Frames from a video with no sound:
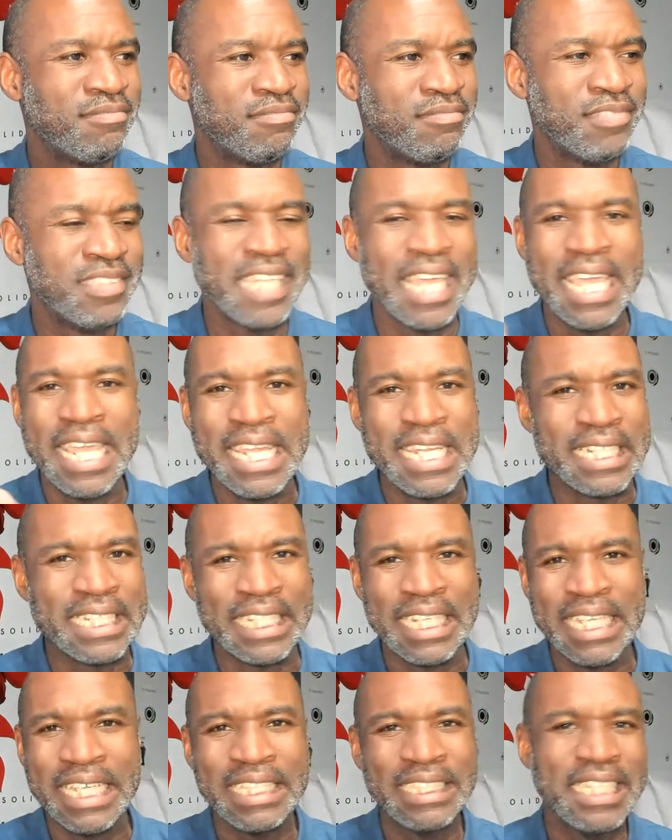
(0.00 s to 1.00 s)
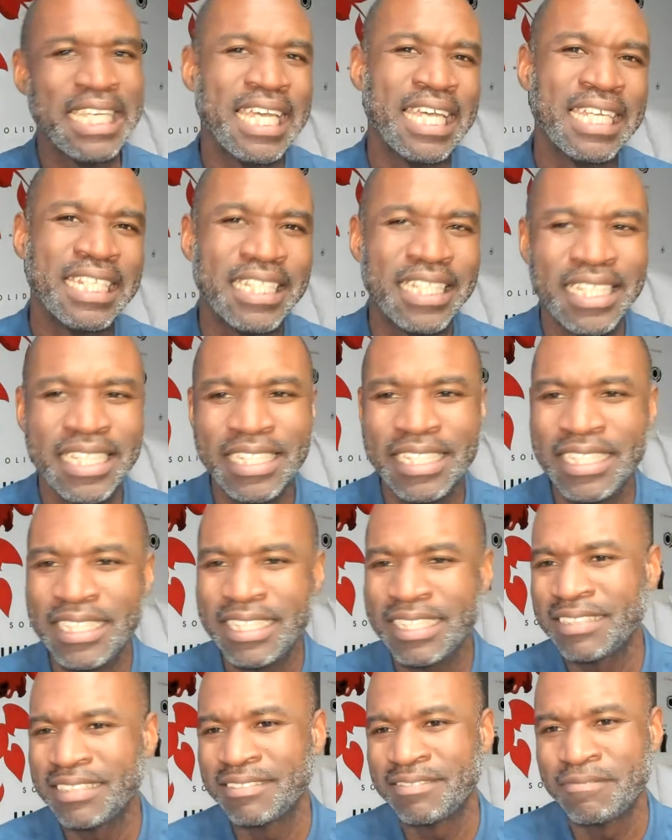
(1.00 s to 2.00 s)
date like that. Like,
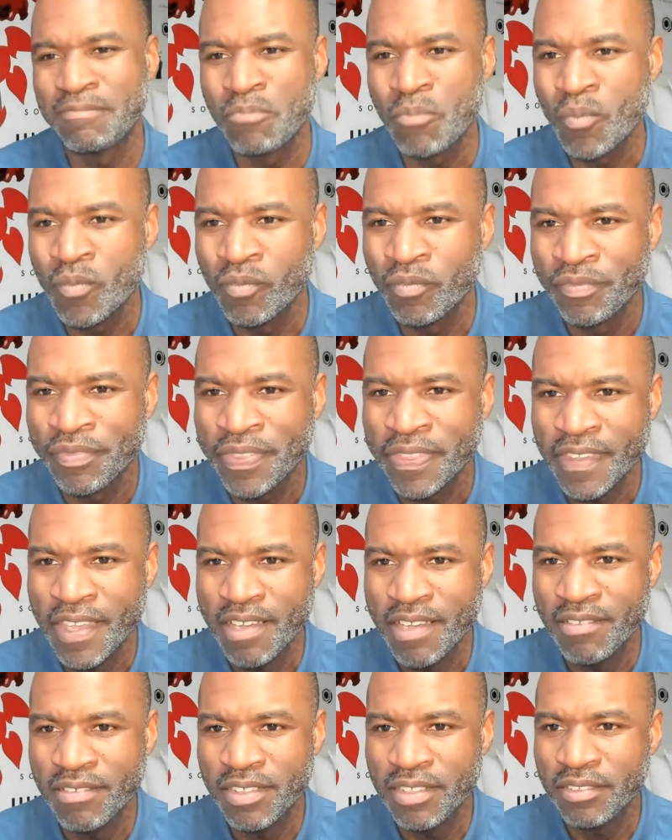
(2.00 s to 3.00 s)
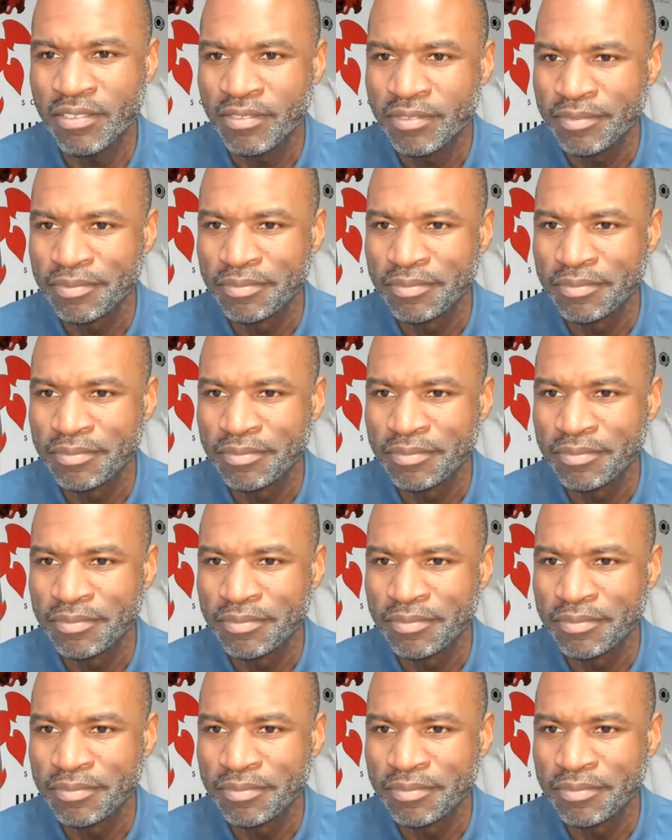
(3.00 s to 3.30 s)
I don't know.